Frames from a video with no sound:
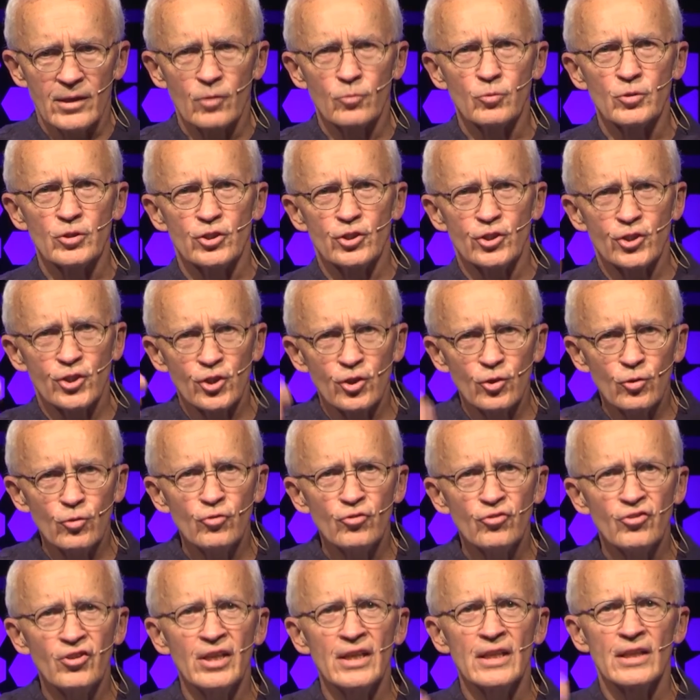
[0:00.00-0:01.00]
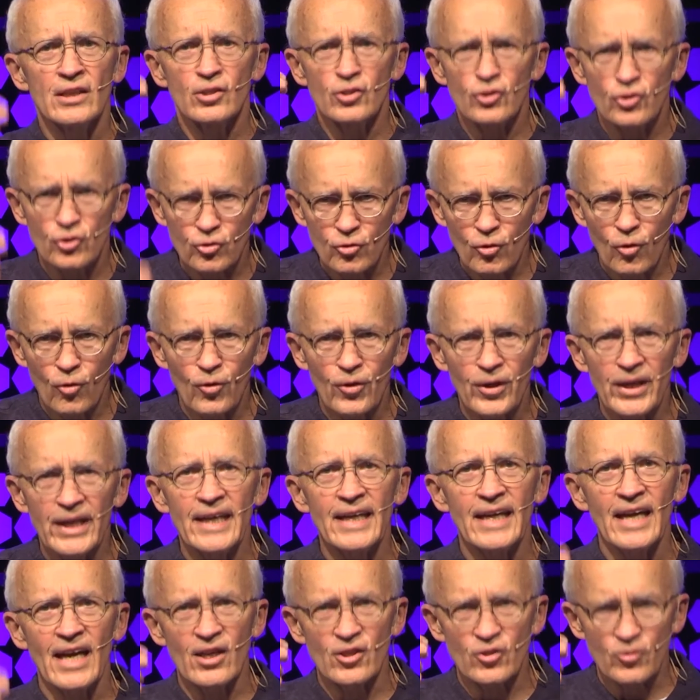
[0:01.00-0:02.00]
They were choosing
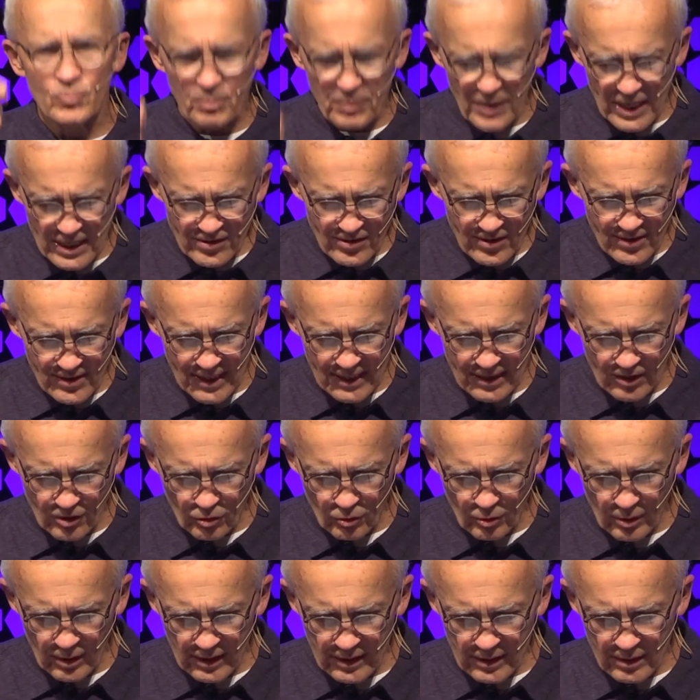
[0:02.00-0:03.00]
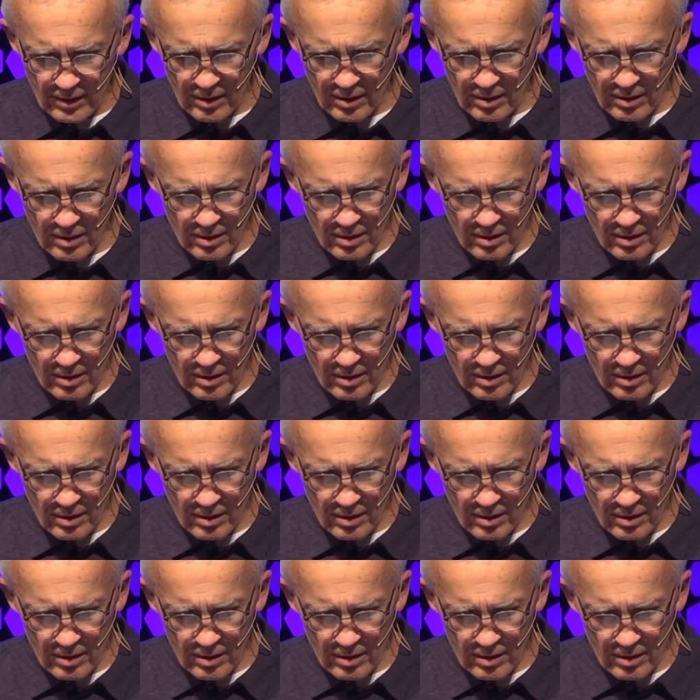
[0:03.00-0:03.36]
joy as best they could